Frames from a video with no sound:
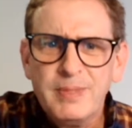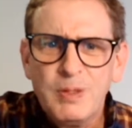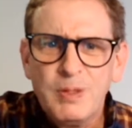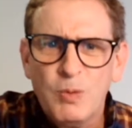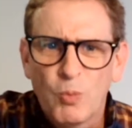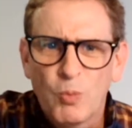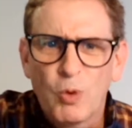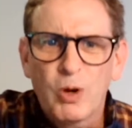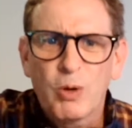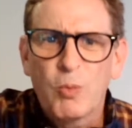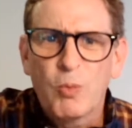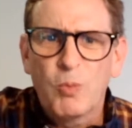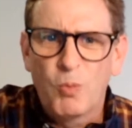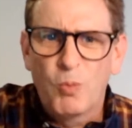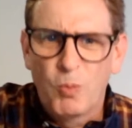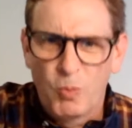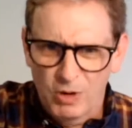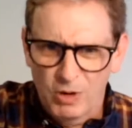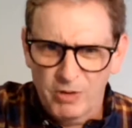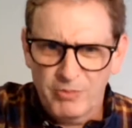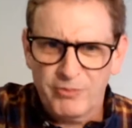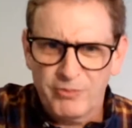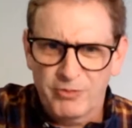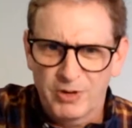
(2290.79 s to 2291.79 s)
where
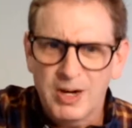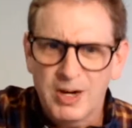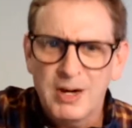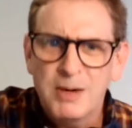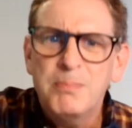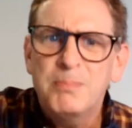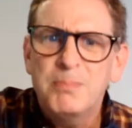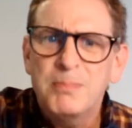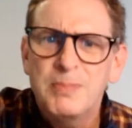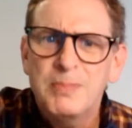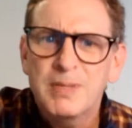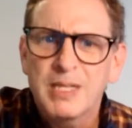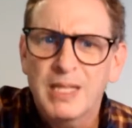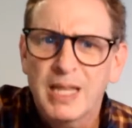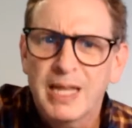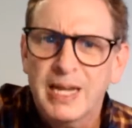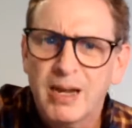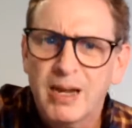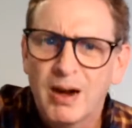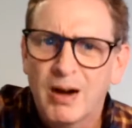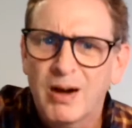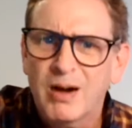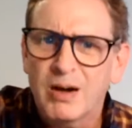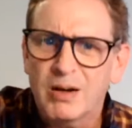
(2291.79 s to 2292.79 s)
we're from,
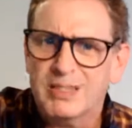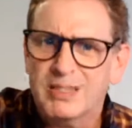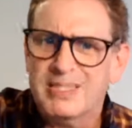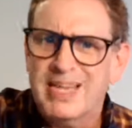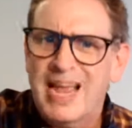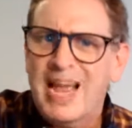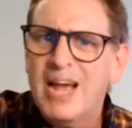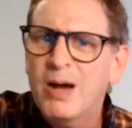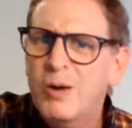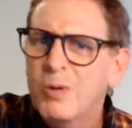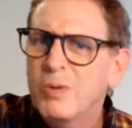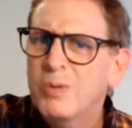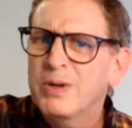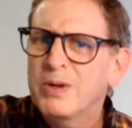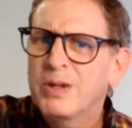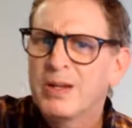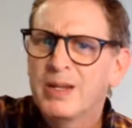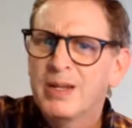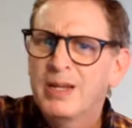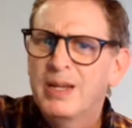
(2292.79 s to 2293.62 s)
like our town.